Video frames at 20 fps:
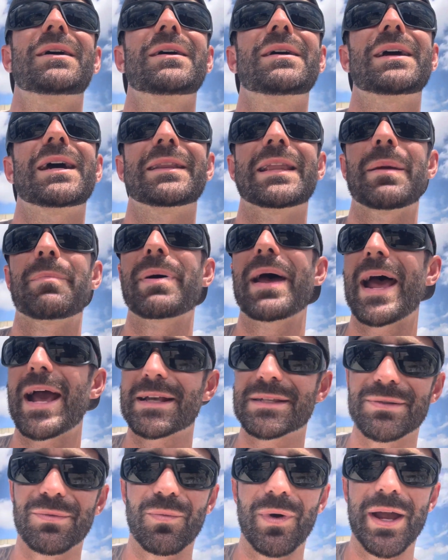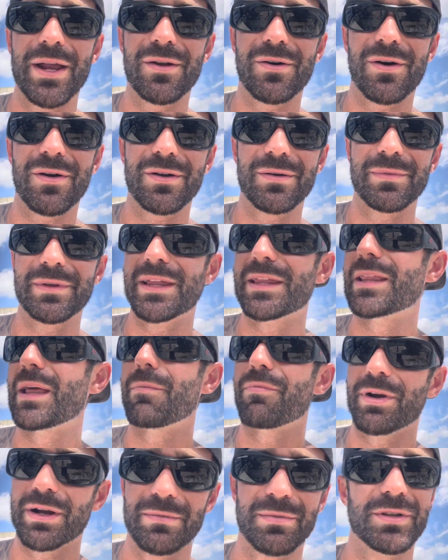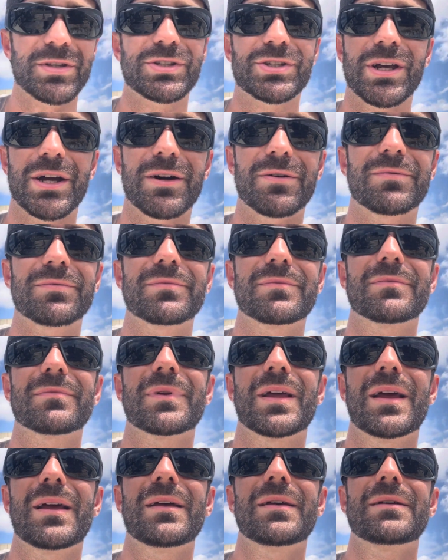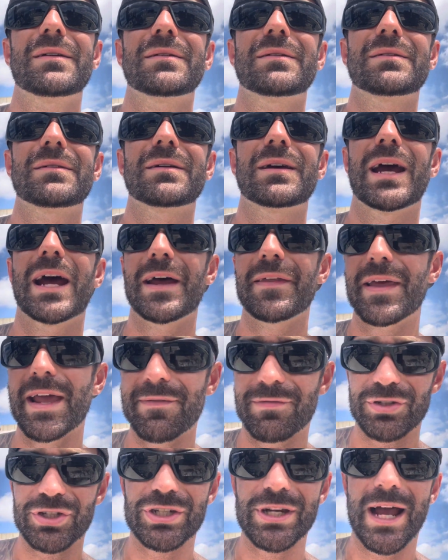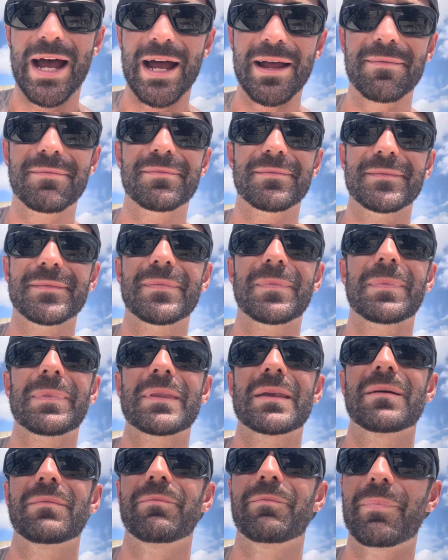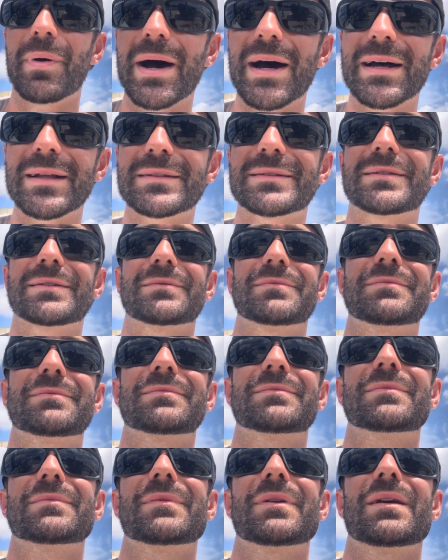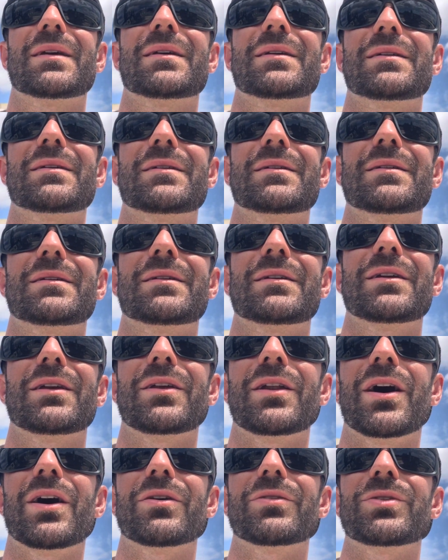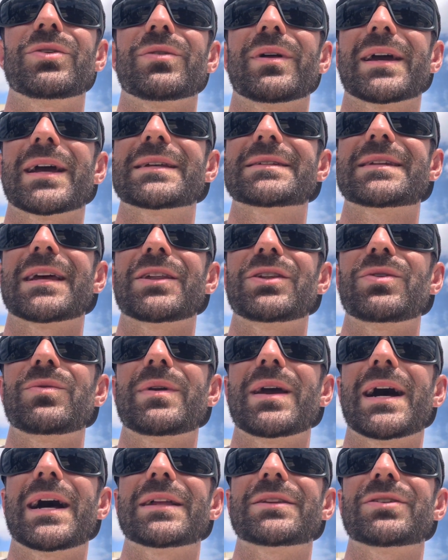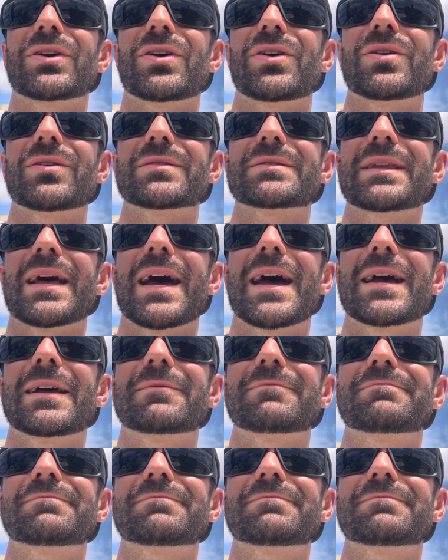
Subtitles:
and they pack some weight on them, and then they bring them to the show. And they have a shot. But, like I said, you got dogs that